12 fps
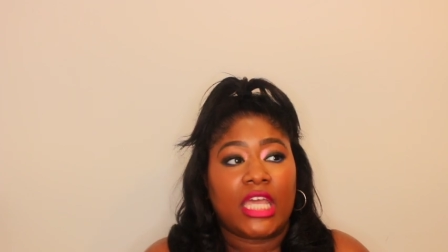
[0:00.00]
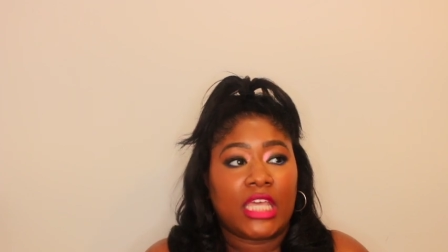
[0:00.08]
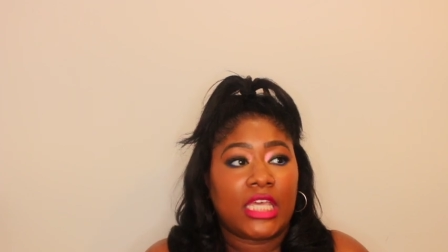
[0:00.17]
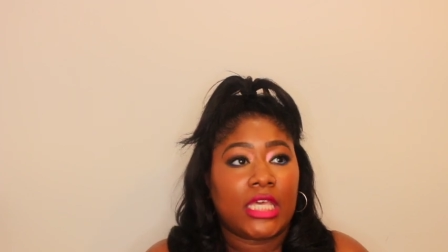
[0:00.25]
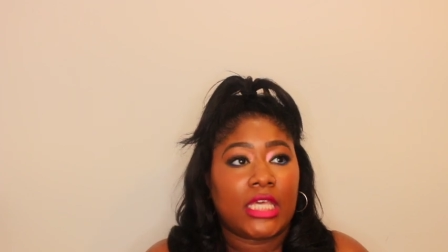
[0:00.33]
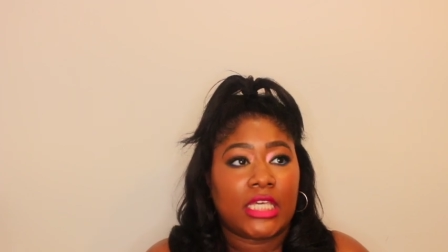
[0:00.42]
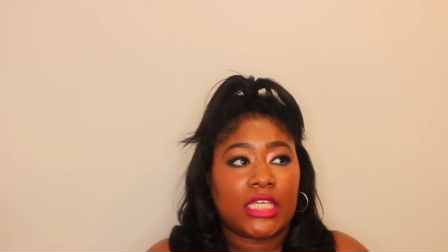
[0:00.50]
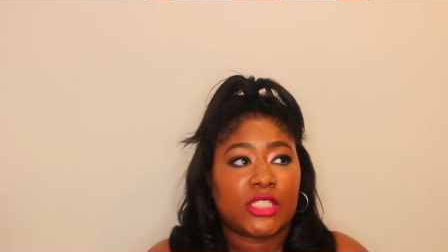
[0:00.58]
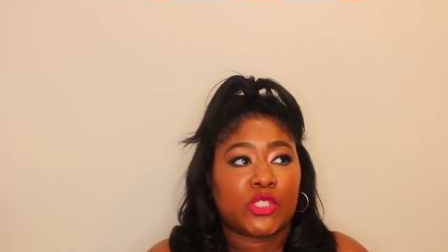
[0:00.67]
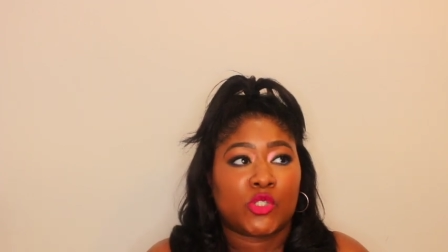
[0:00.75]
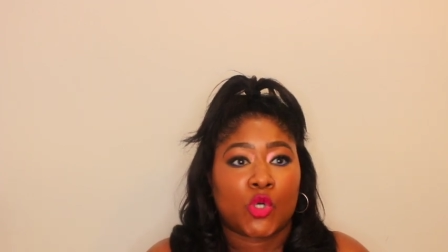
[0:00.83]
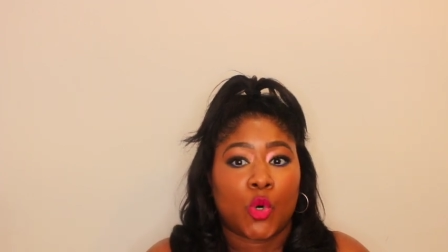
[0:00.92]
it
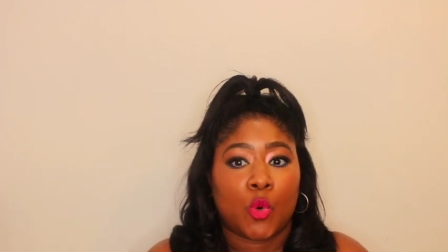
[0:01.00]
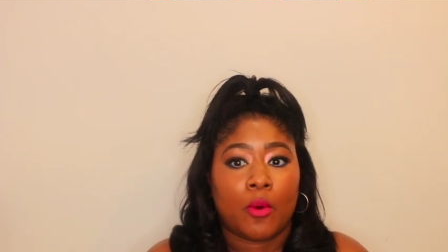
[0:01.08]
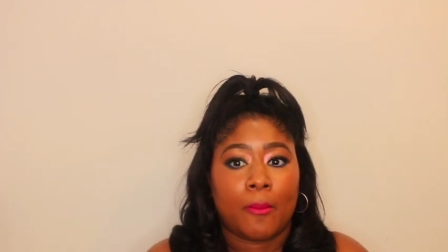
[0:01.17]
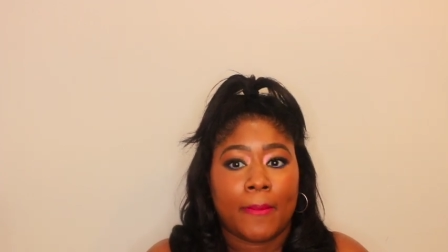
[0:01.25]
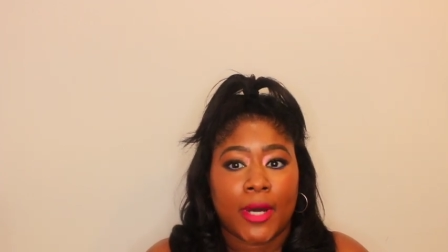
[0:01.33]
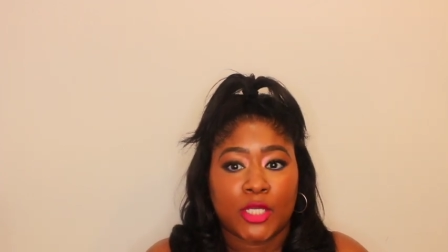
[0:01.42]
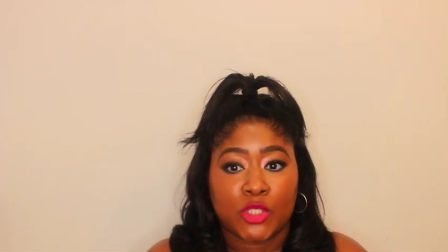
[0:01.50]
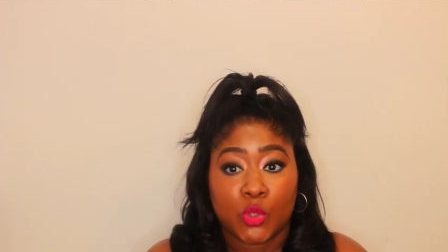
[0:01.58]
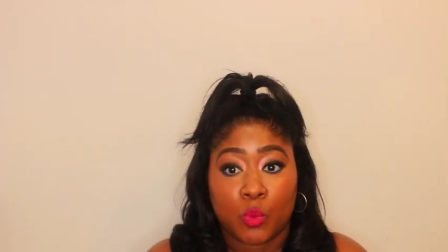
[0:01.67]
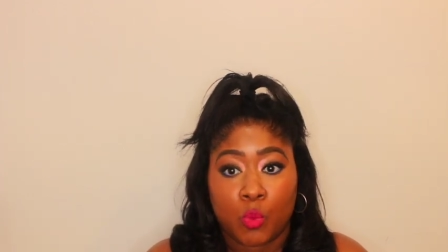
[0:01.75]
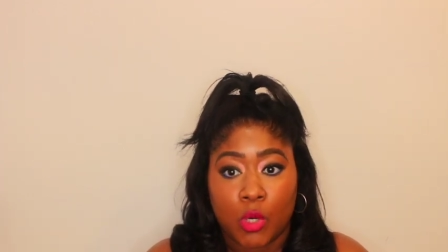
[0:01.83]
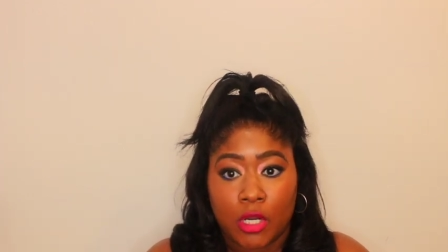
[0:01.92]
is so
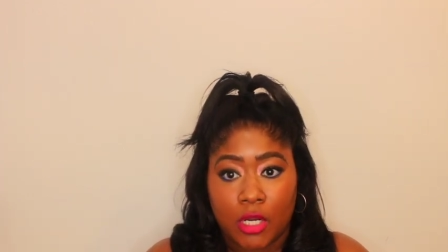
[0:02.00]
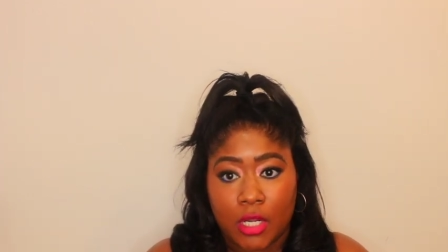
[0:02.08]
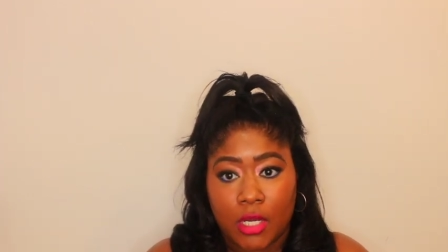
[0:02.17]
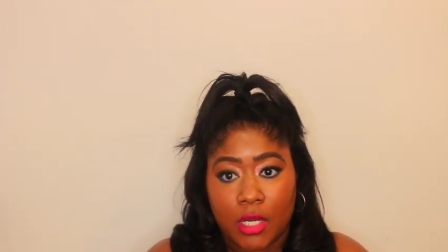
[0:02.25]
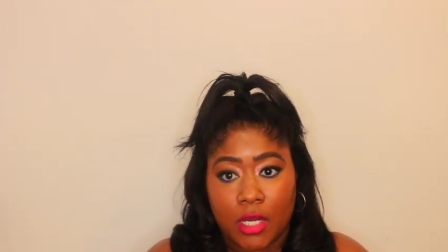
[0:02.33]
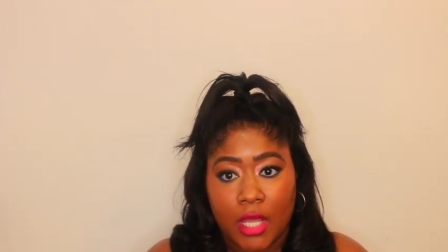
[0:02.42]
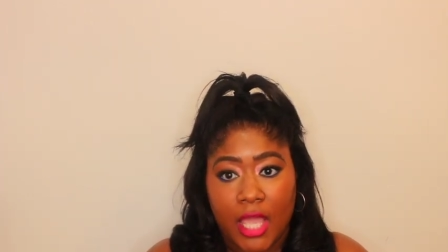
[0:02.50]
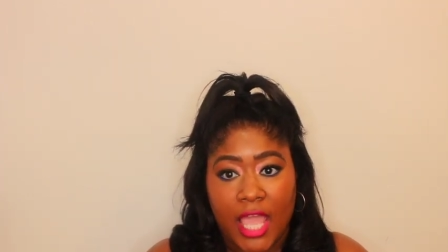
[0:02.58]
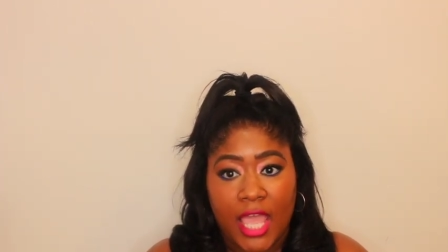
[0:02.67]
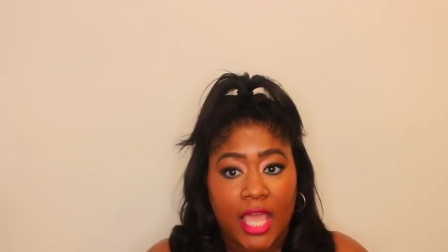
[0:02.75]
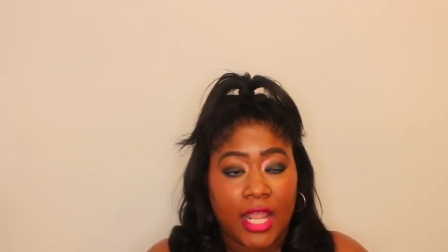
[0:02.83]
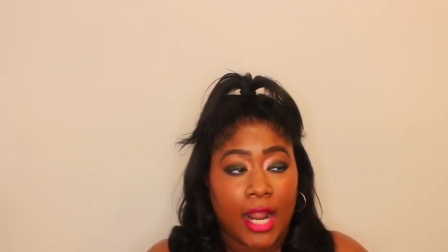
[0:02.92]
much work
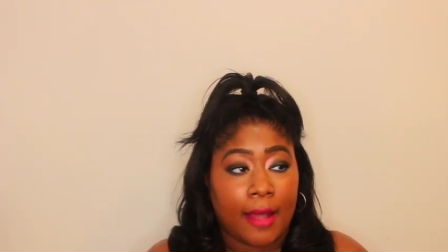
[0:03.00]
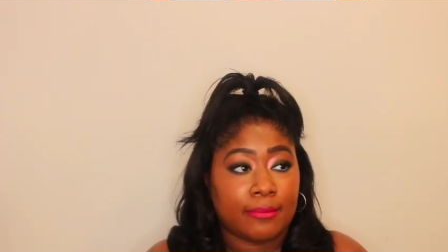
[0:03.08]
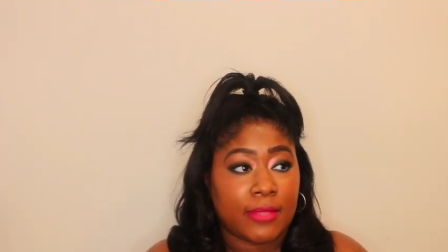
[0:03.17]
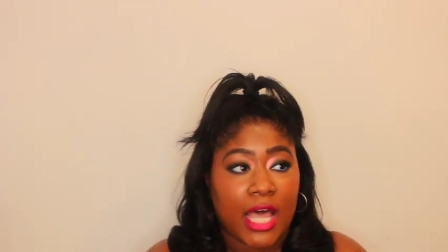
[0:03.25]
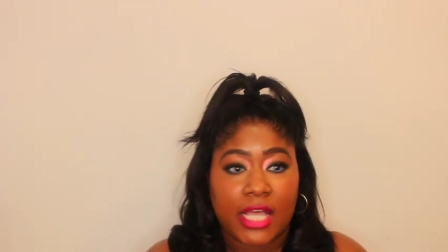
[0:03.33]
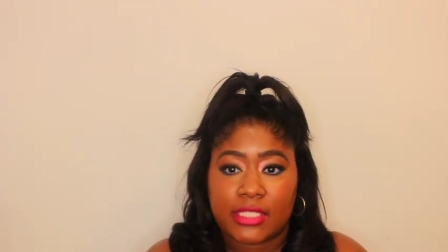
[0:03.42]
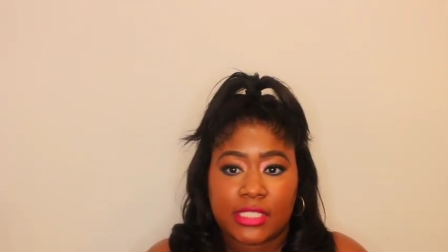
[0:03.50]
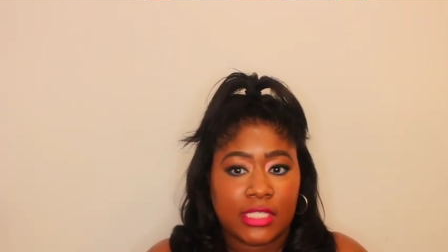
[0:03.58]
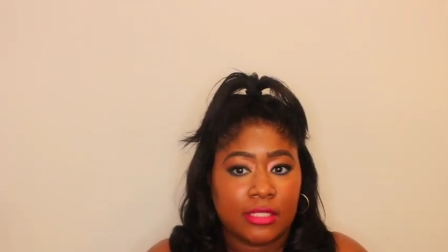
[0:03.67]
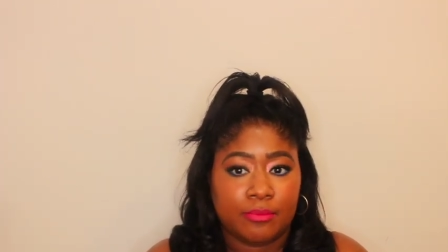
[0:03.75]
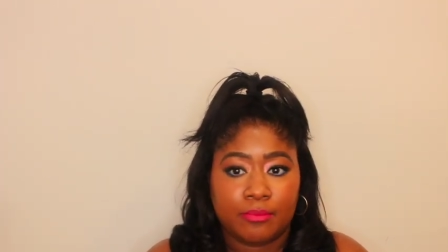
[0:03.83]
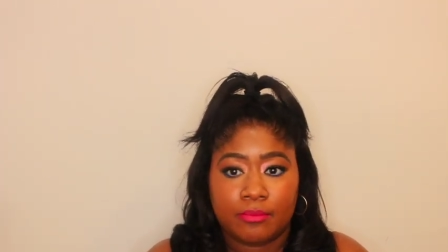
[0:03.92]
and I'm not
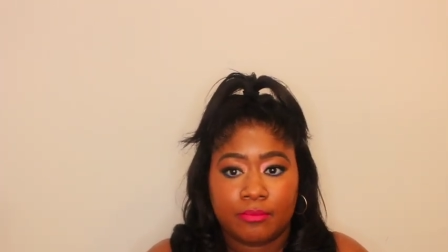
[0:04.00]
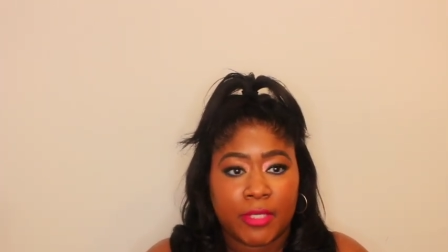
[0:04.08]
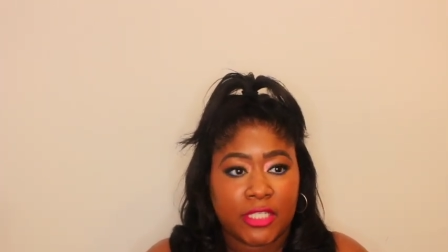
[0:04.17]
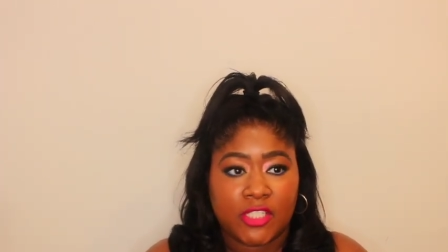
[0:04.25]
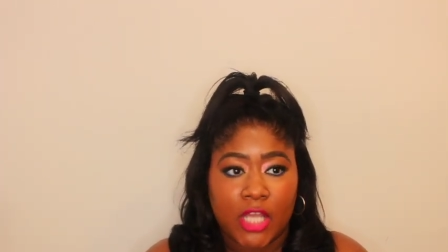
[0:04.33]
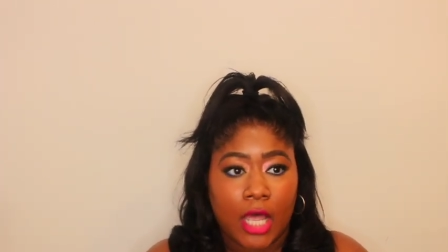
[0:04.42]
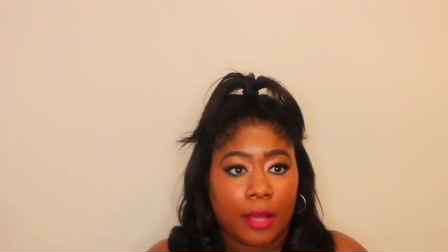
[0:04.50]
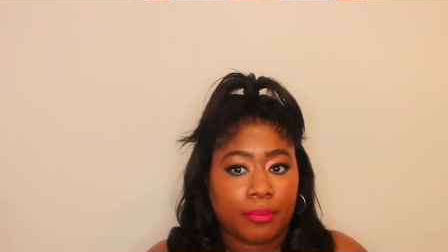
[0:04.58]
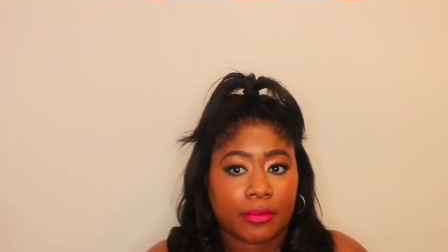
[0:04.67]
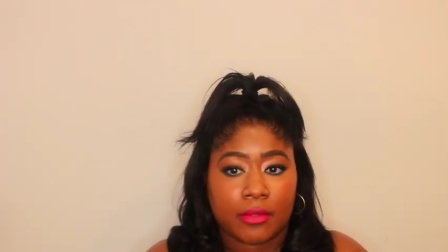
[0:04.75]
team big chop